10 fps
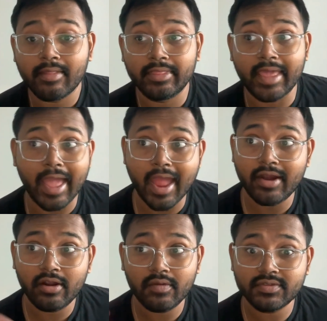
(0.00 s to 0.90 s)
The
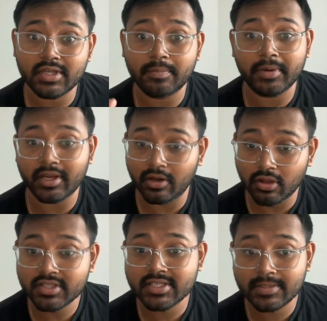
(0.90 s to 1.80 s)
handoffs are pretty
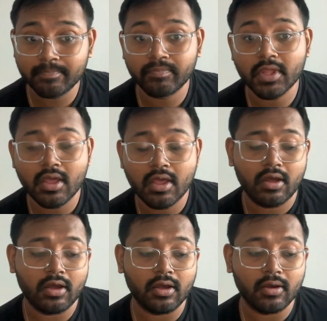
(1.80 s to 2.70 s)
lossy.
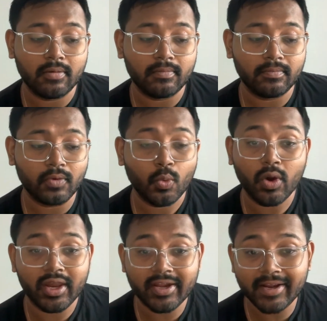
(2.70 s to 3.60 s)
Quality